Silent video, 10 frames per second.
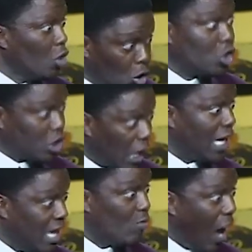You
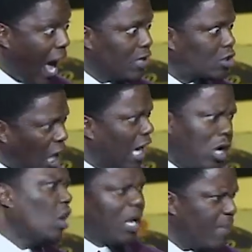sucking it right. Suck it.
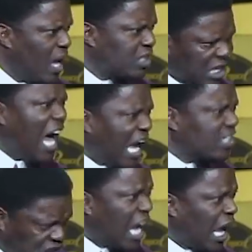Don't look at me. Suck it.
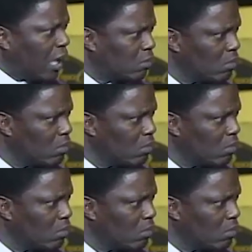Suck it.